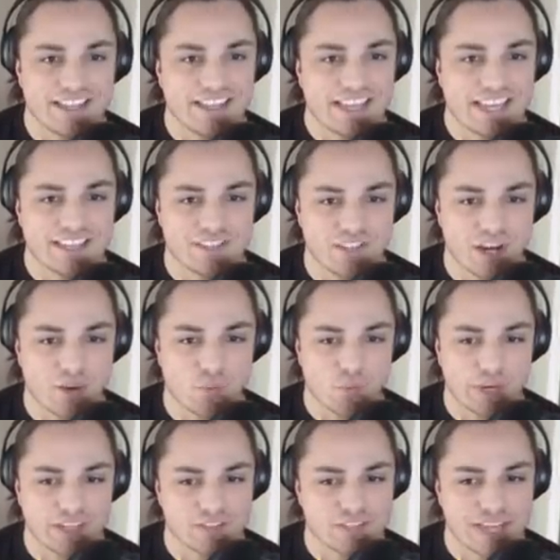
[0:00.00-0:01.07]
has done
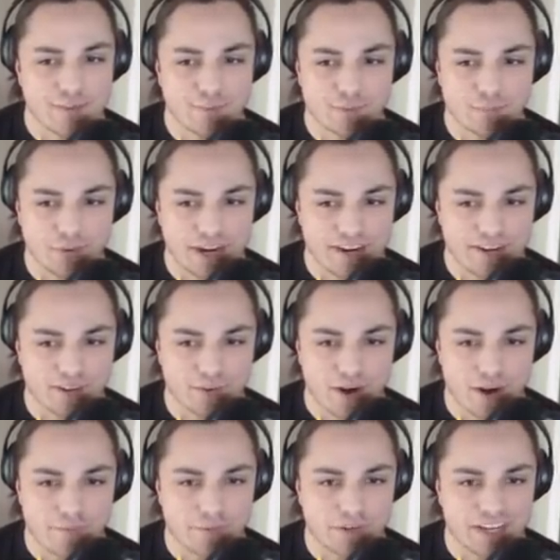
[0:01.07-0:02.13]
well. Same with Brandon
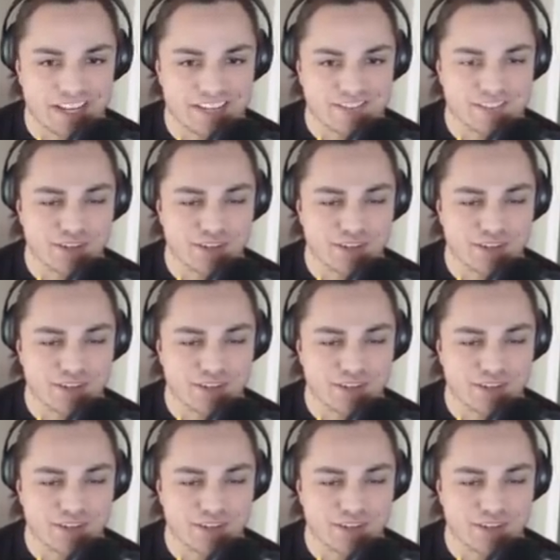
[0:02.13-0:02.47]
Crawford. He's still